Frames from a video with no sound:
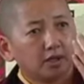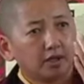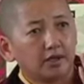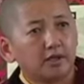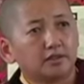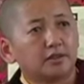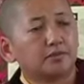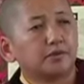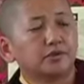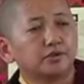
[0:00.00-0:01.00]
An elder
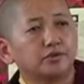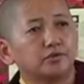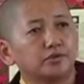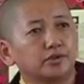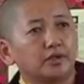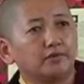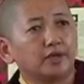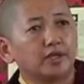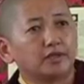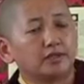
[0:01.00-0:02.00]
person who is a
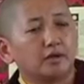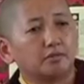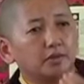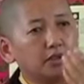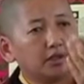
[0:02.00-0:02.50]
living example,